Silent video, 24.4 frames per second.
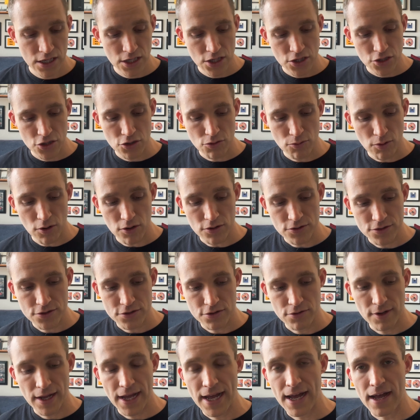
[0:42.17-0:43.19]
You also
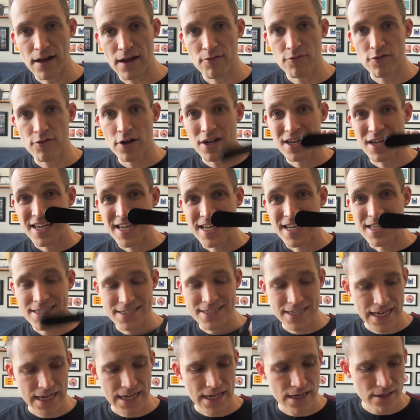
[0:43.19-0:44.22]
have a
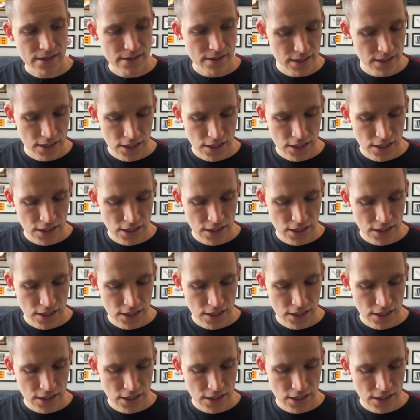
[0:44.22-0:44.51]
kickstand.